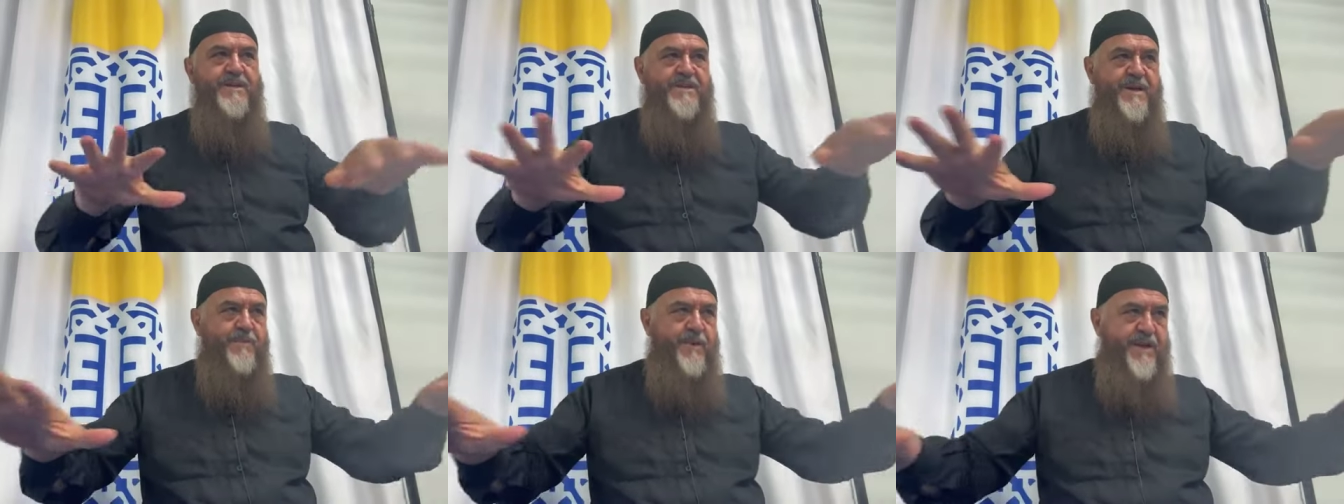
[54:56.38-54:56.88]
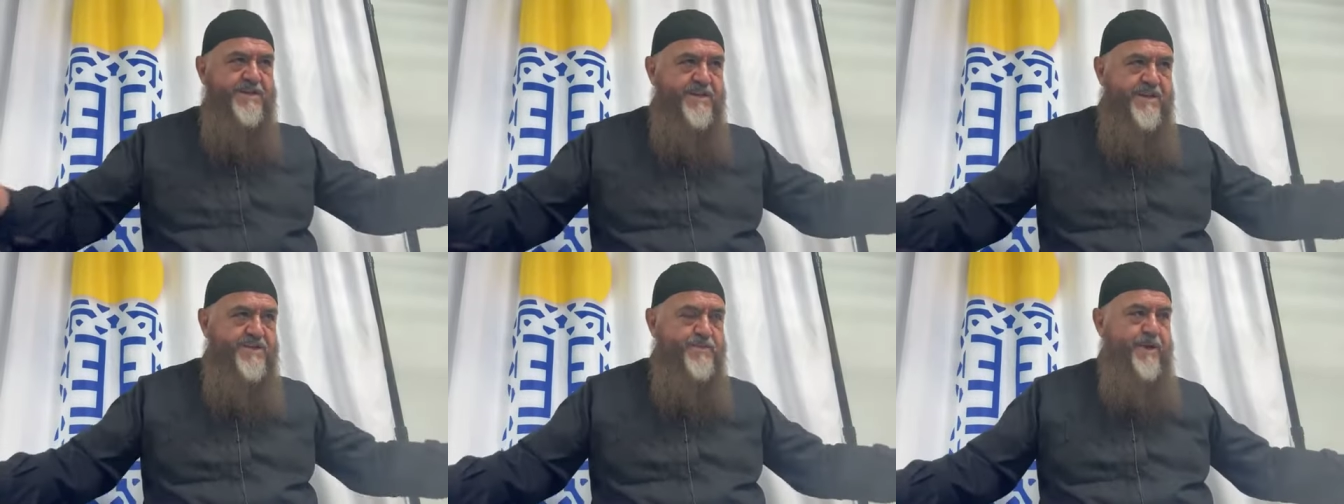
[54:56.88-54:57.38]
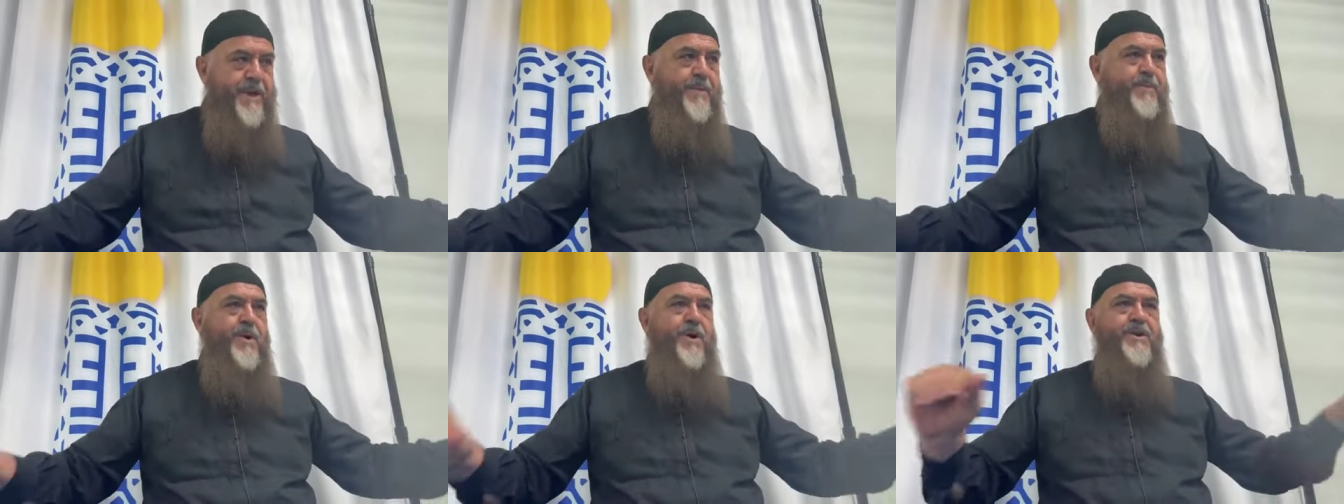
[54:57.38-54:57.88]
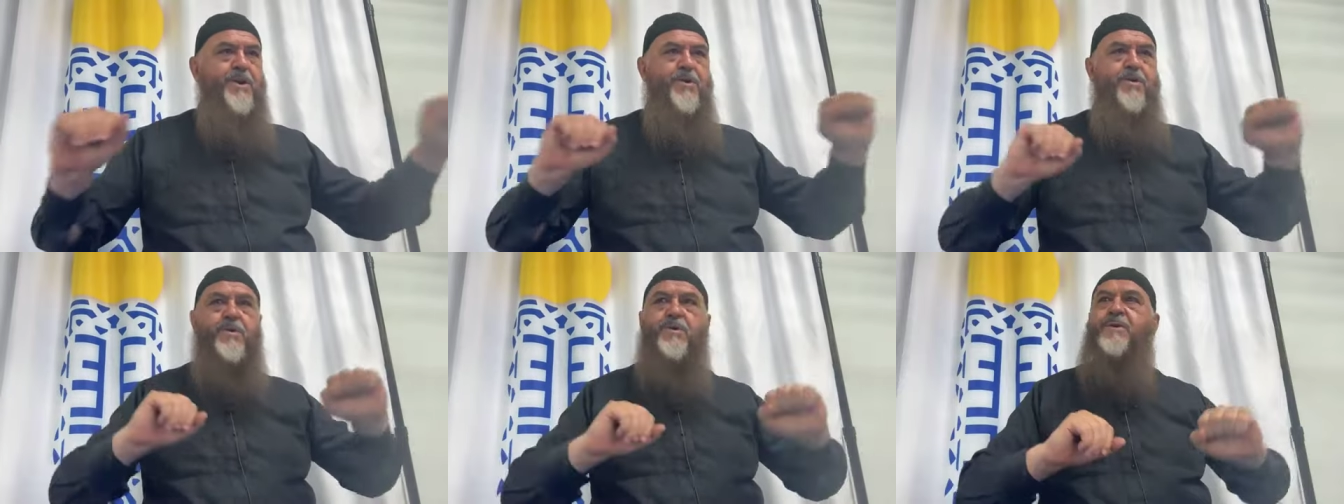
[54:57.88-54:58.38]
Peace and blessings be upon
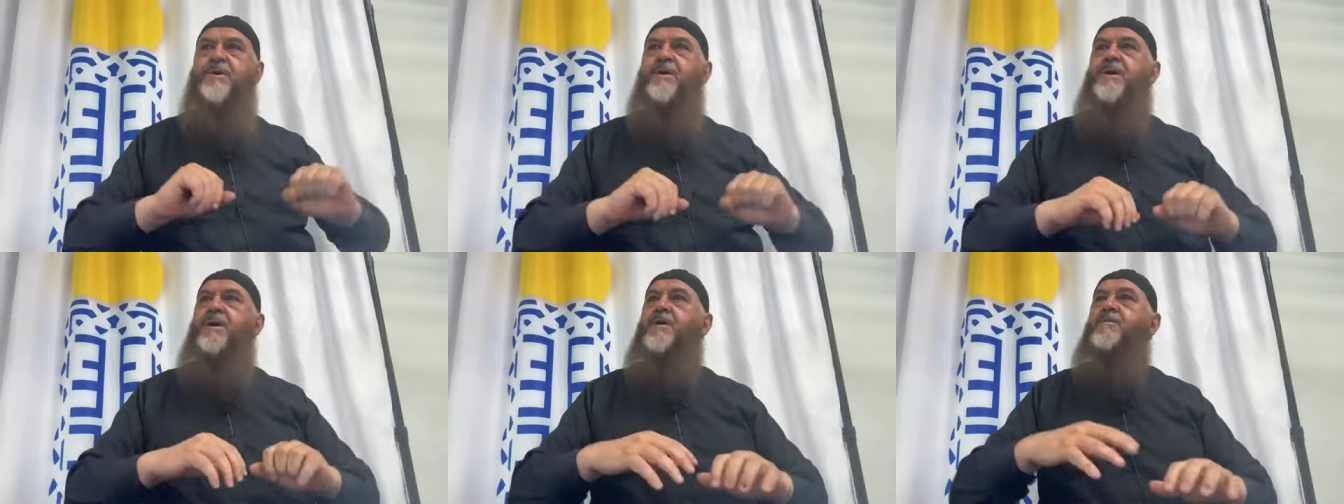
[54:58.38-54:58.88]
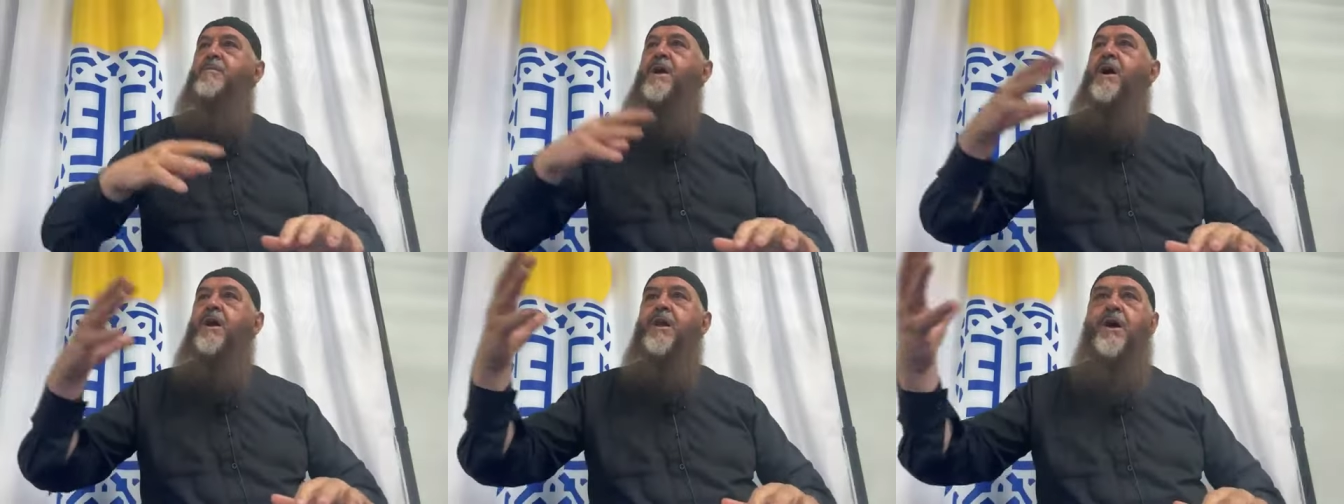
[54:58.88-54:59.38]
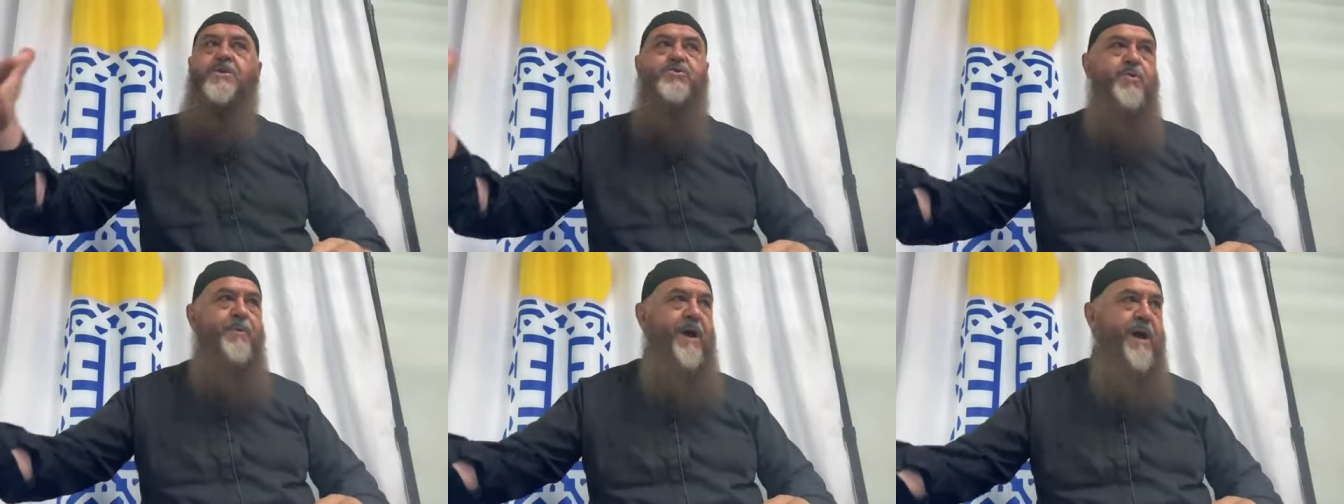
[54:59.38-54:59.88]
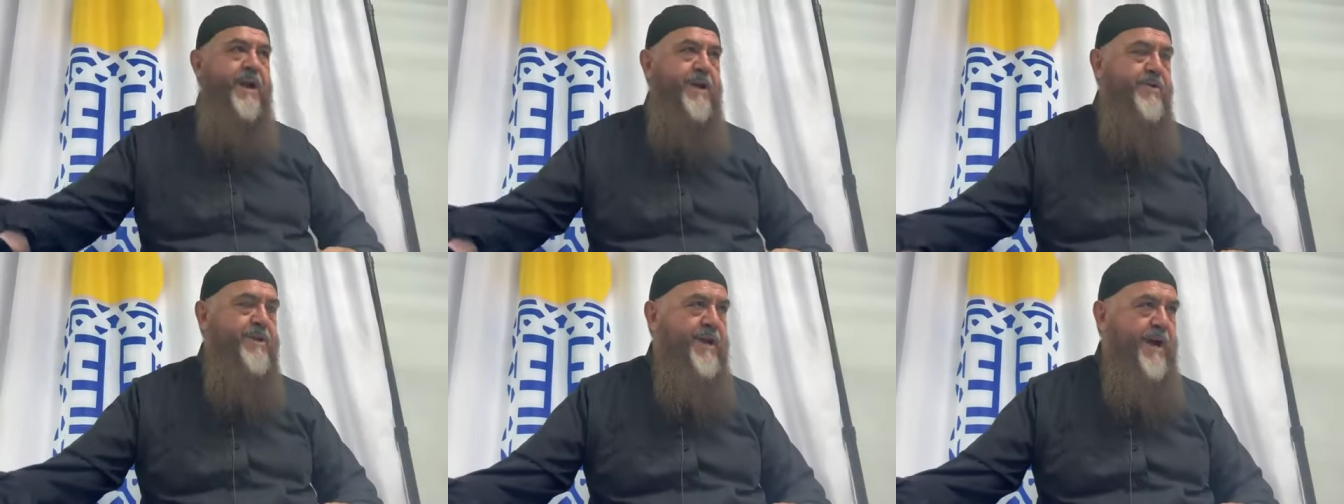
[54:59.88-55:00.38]
you. May Allah
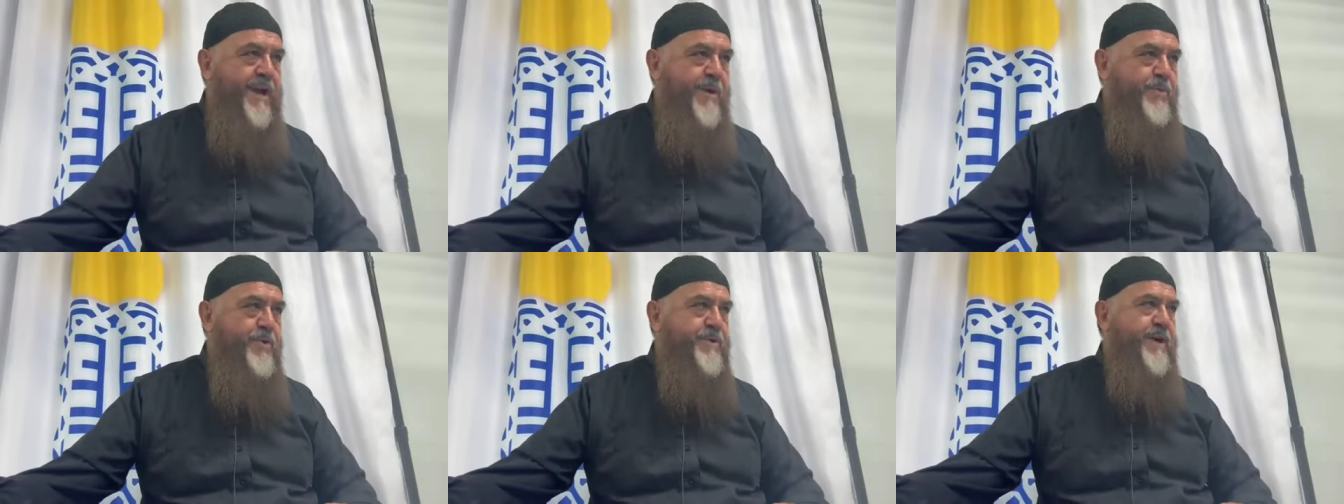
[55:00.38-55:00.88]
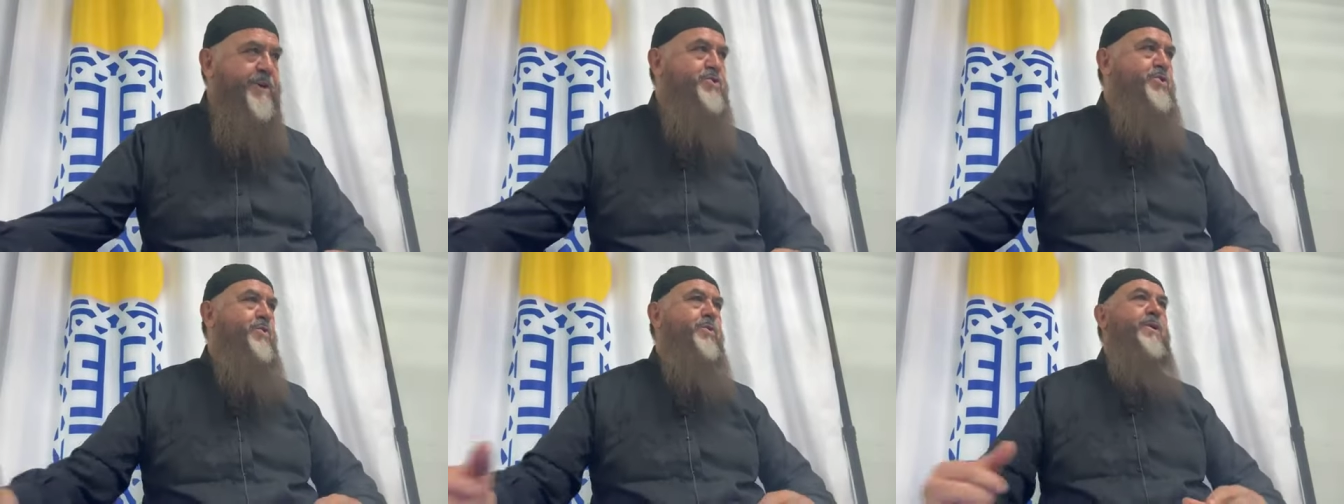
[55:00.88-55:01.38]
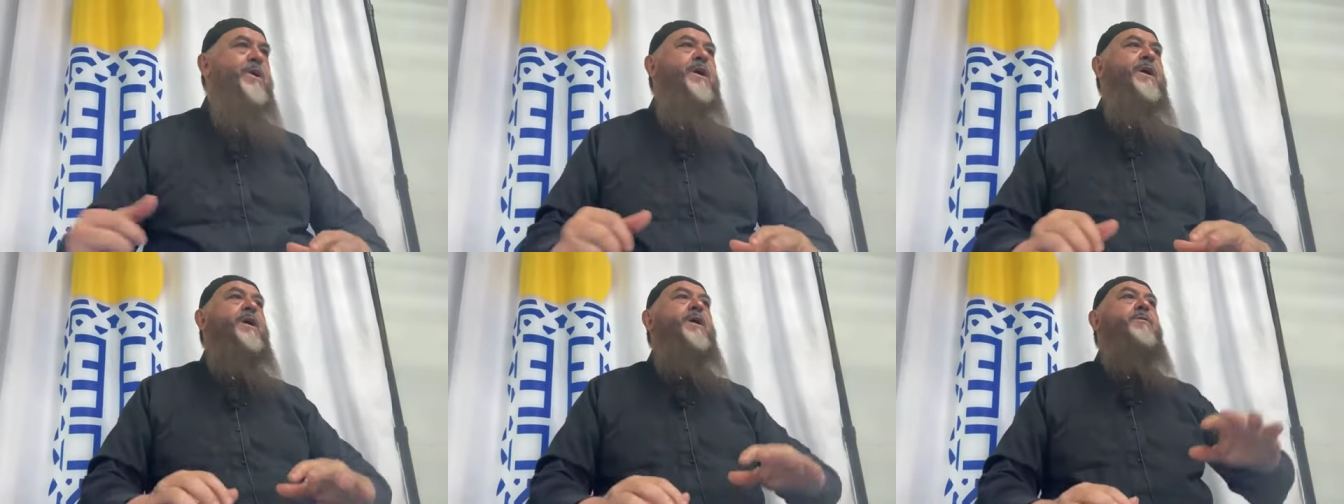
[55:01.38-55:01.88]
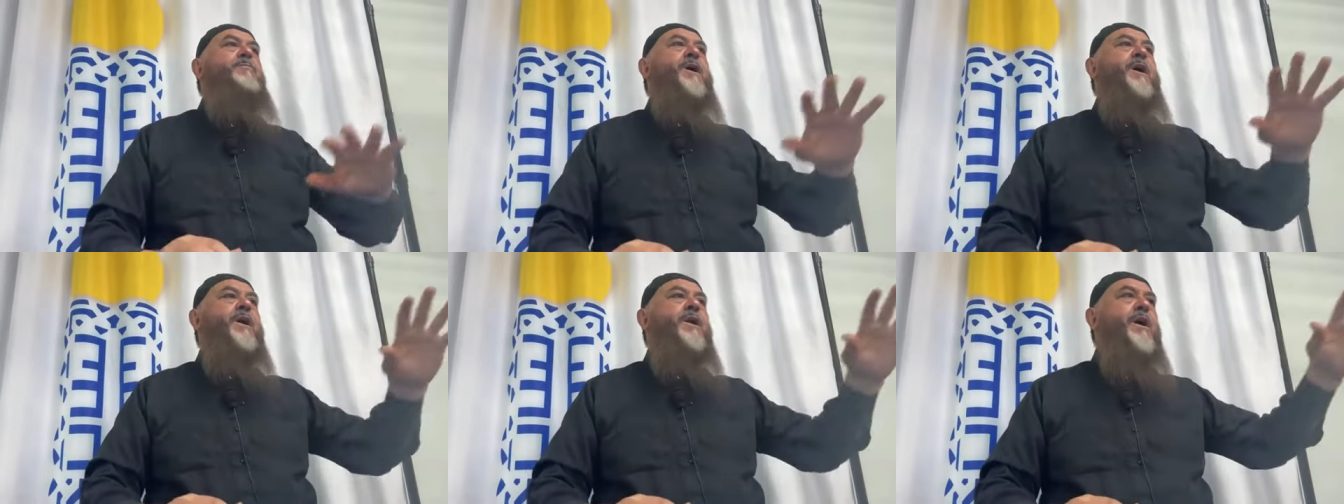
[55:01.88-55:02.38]
subhanahu wa ta'ala protect you.
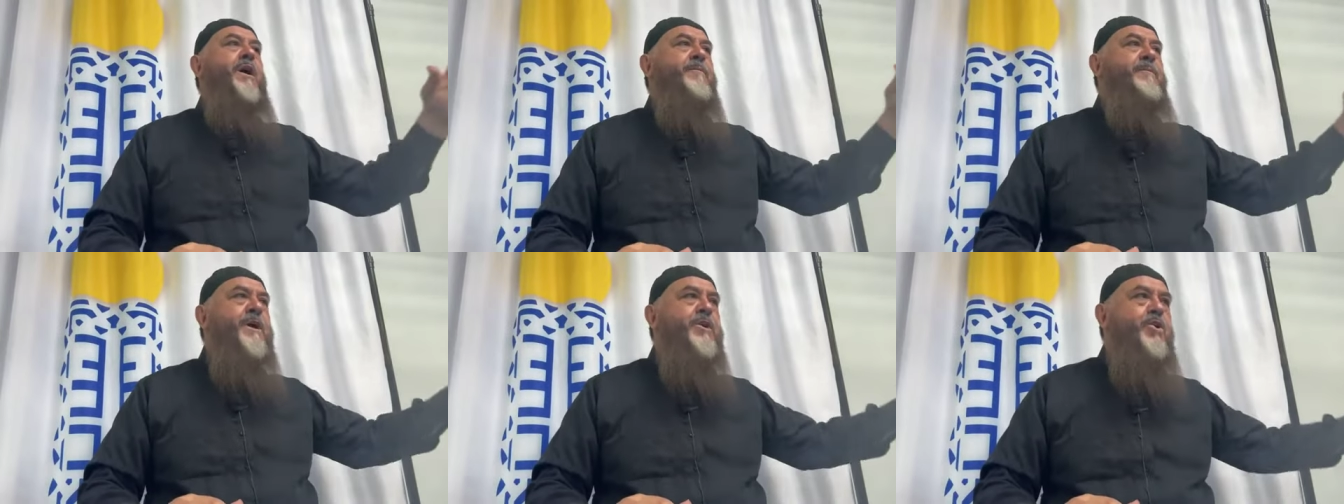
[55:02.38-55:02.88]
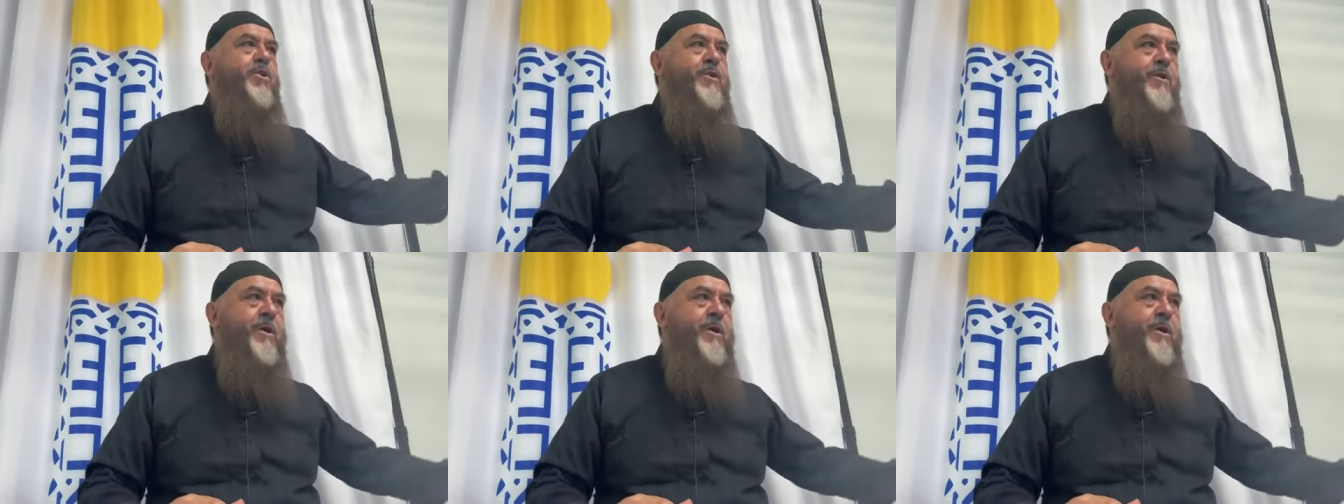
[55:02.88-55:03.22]
May Allah make